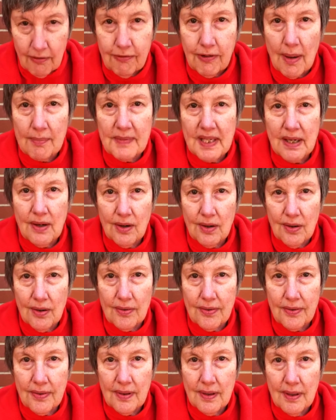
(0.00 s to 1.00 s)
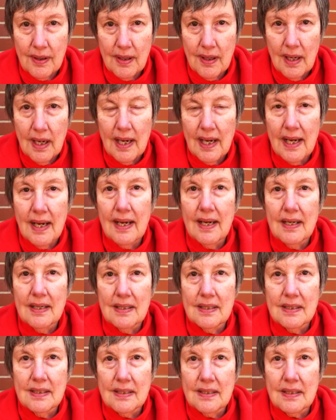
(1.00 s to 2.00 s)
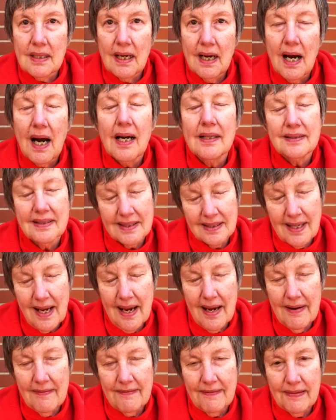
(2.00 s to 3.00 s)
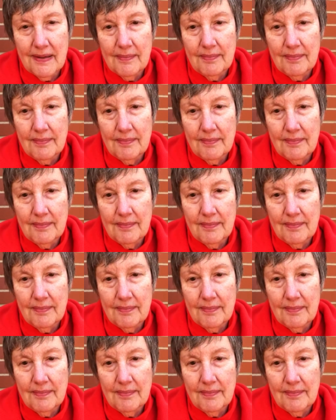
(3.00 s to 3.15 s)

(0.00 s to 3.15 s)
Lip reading: from the earth is unsafe.